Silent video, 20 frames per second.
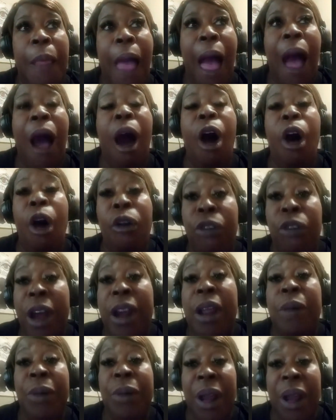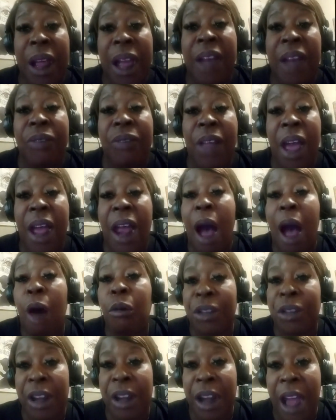already believed that I
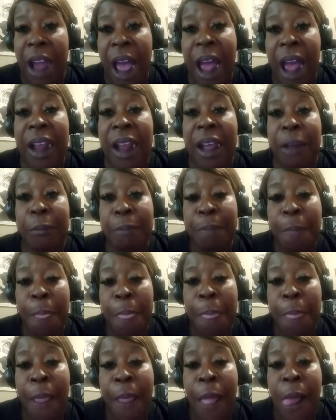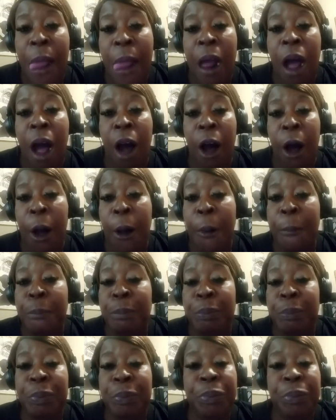was an addict.
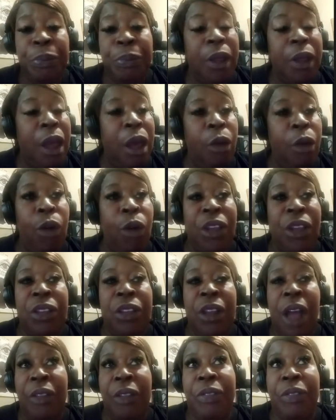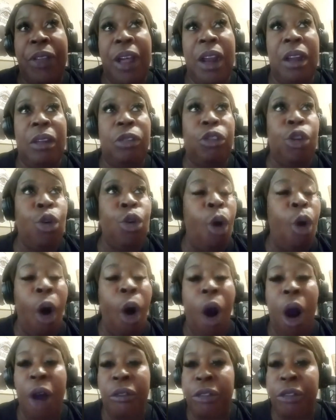It was nothing too
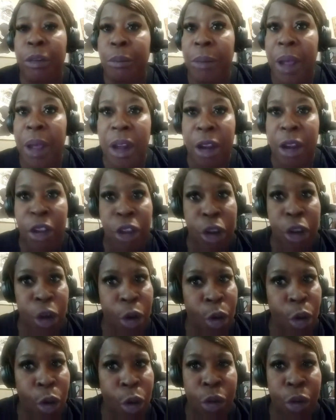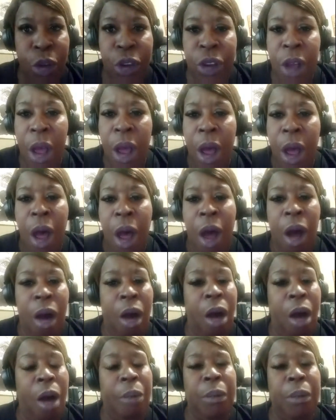hard for me to use.
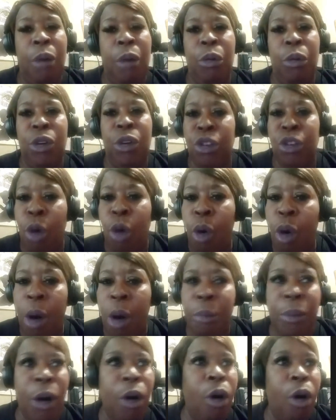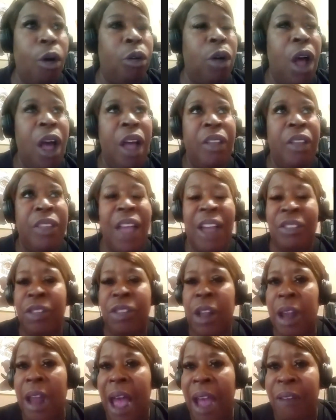It was normal. That's
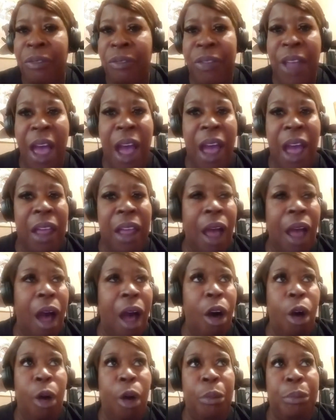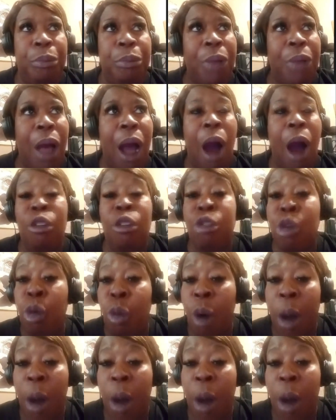the life that I grew